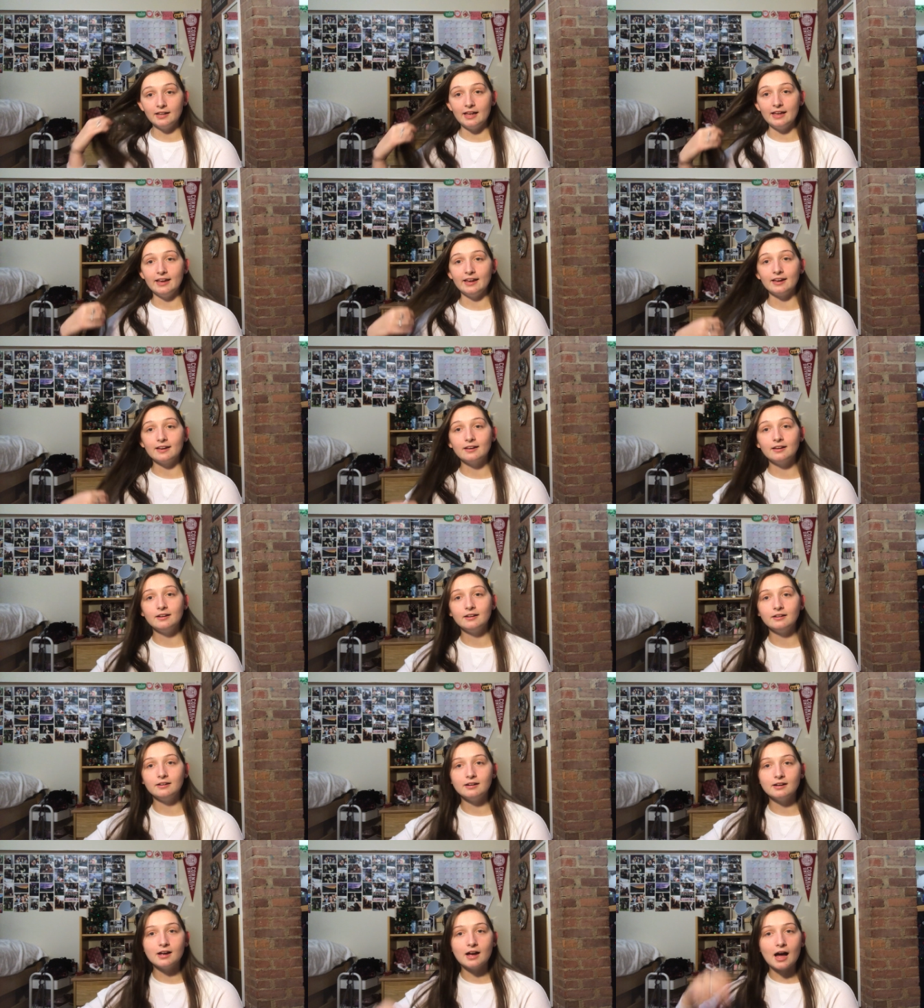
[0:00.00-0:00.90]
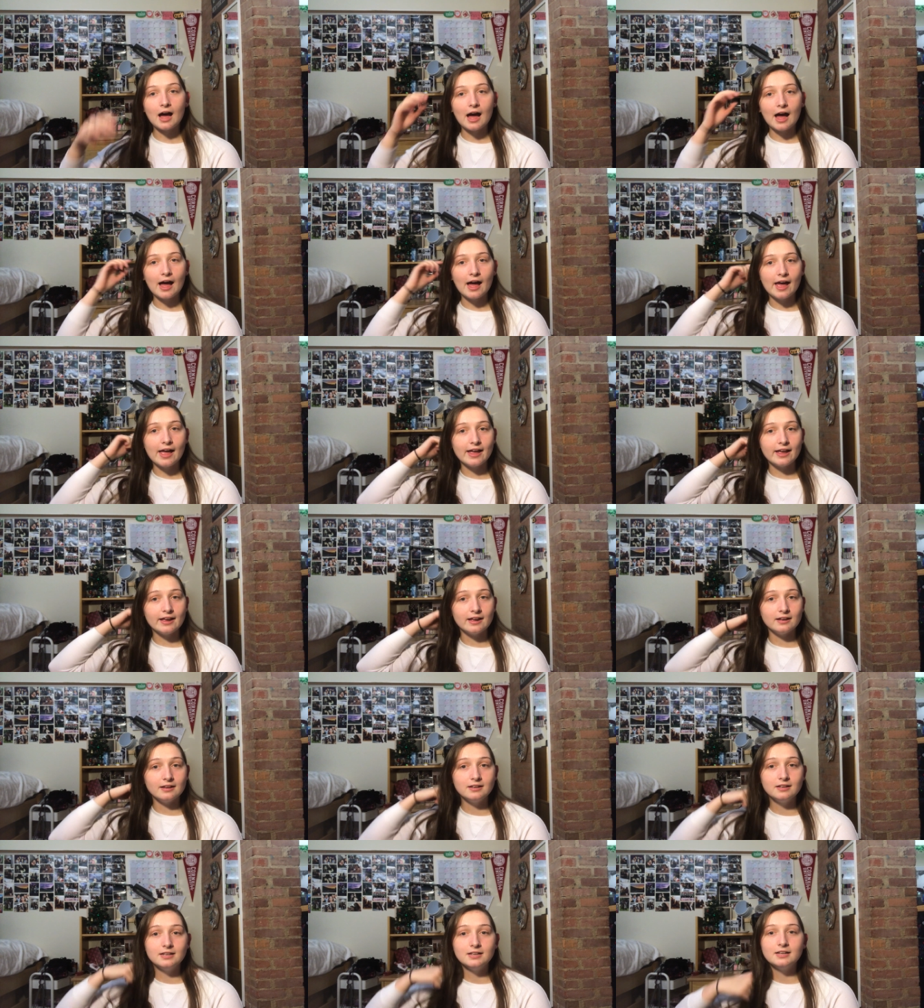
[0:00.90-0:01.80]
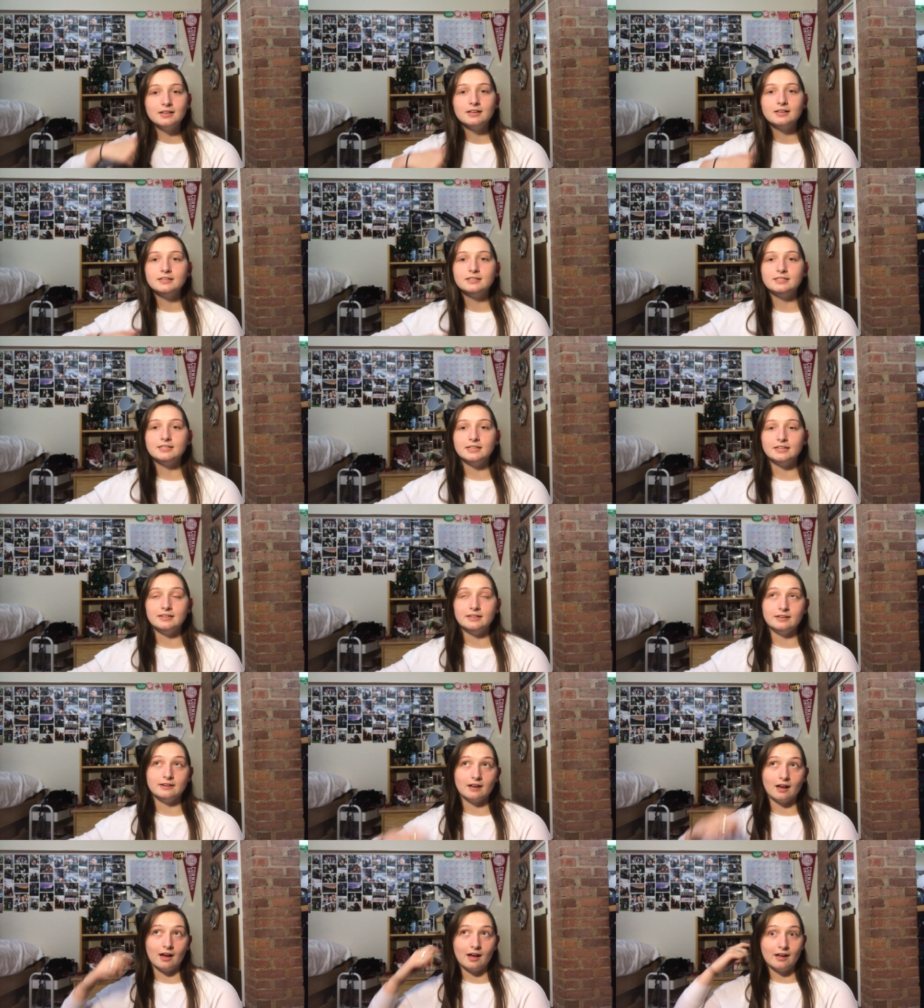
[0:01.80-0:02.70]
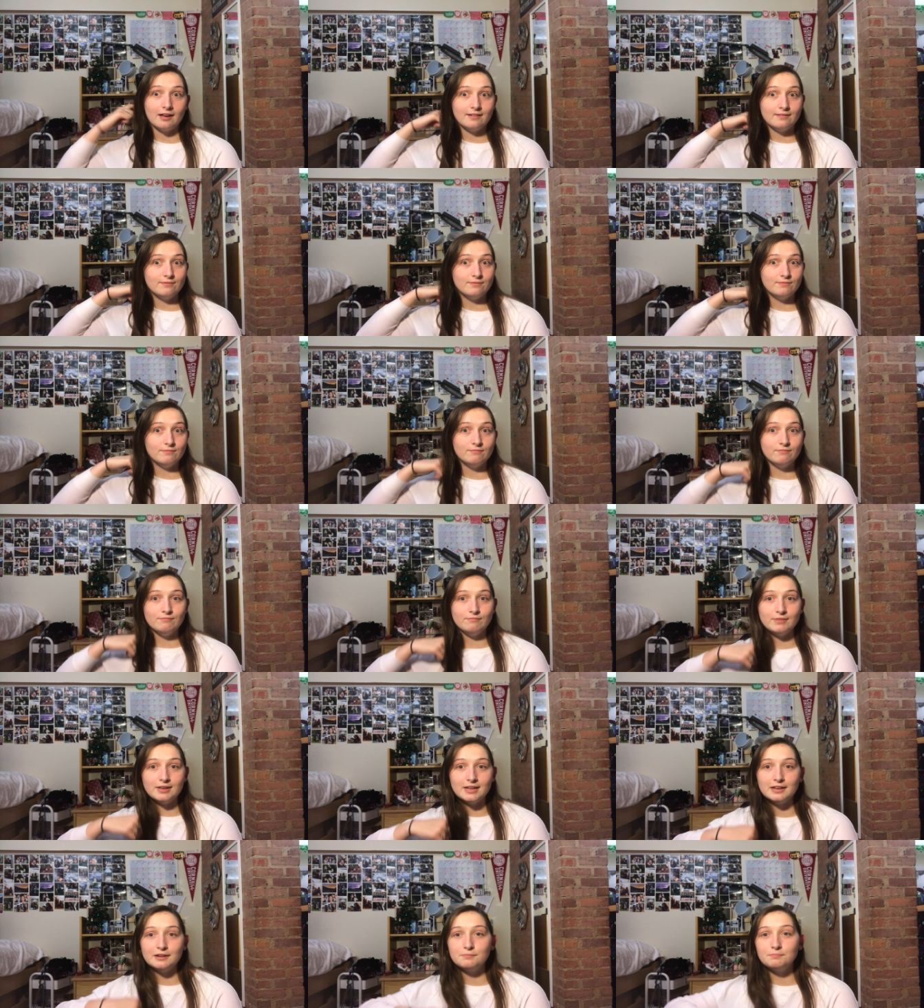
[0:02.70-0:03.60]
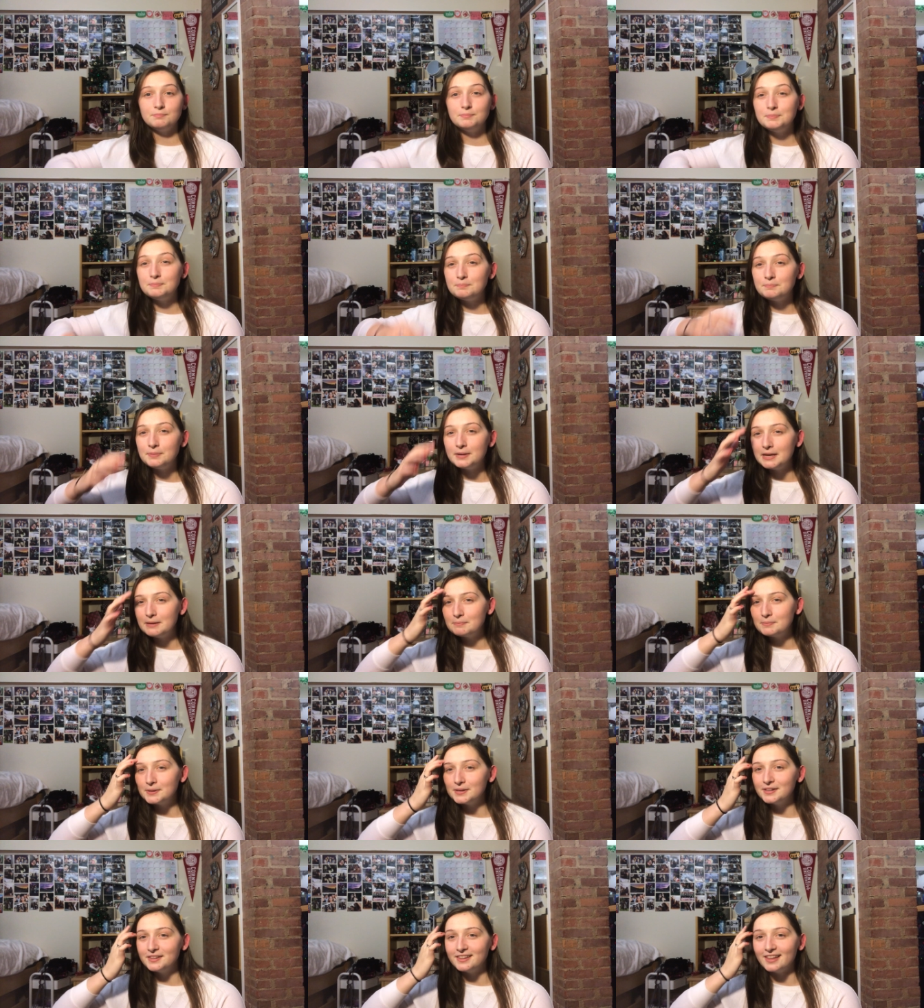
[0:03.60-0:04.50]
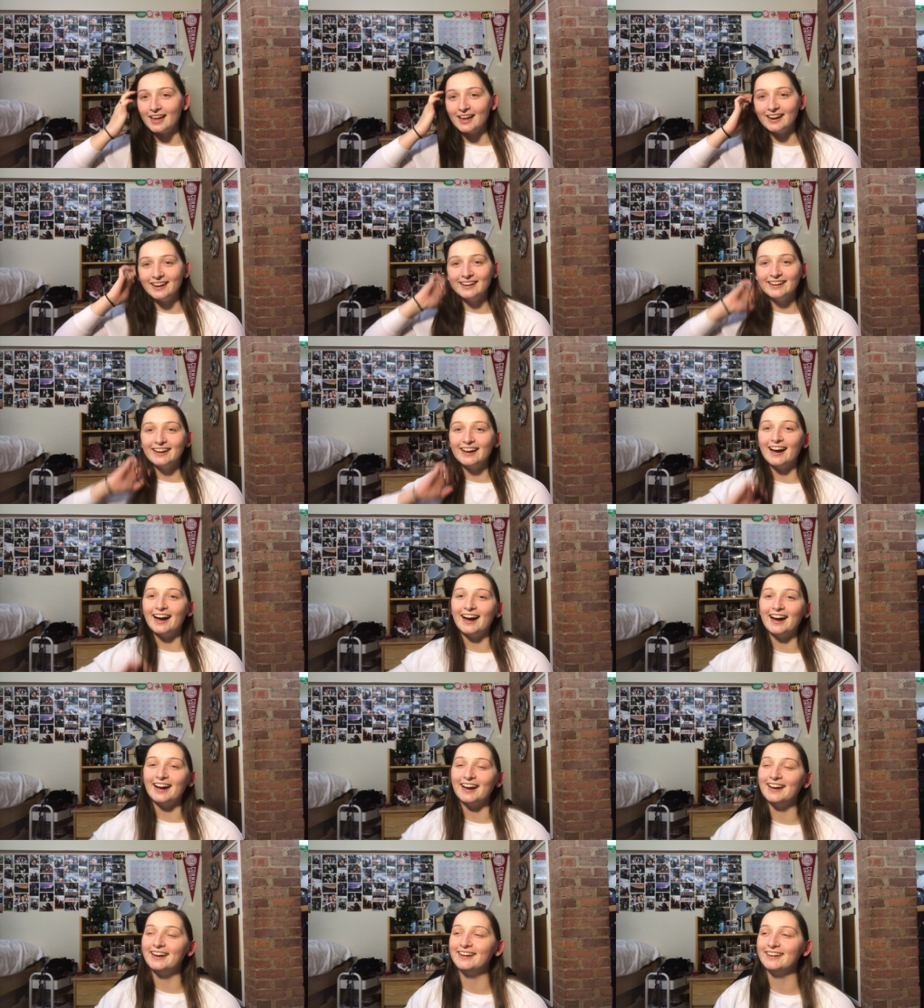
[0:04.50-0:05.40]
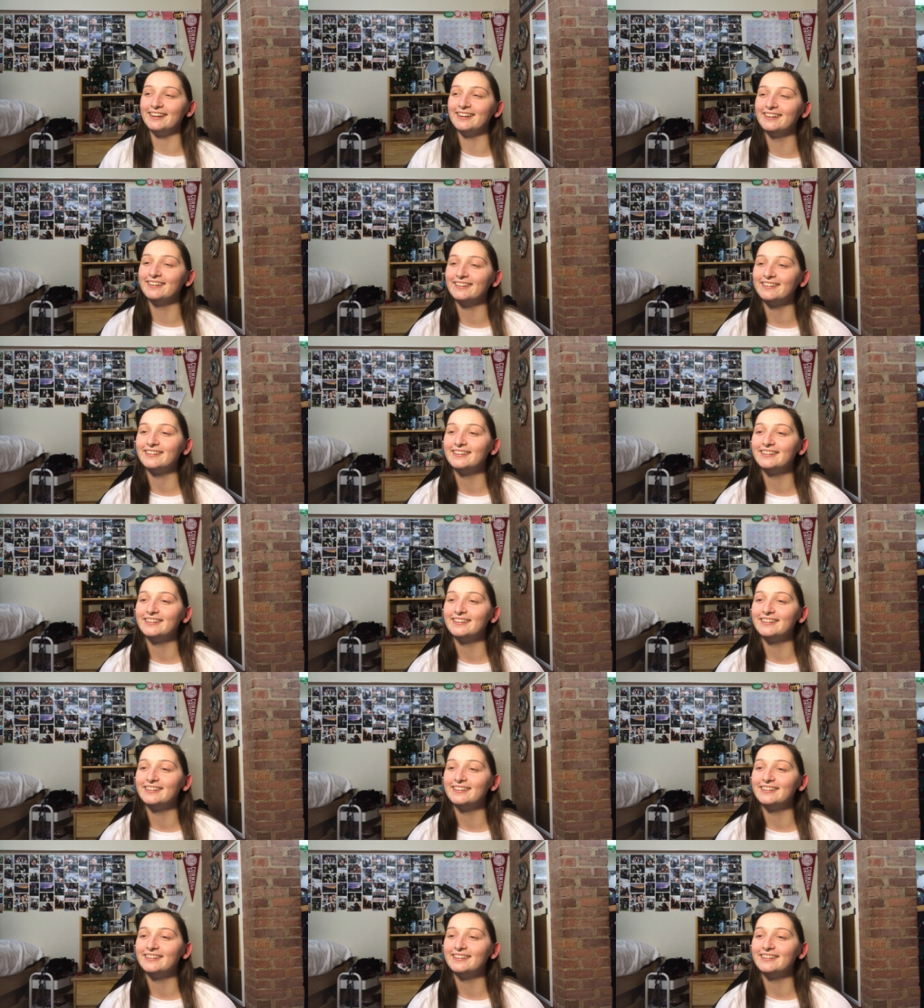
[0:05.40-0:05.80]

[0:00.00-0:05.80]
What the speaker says: like I did not meet people that I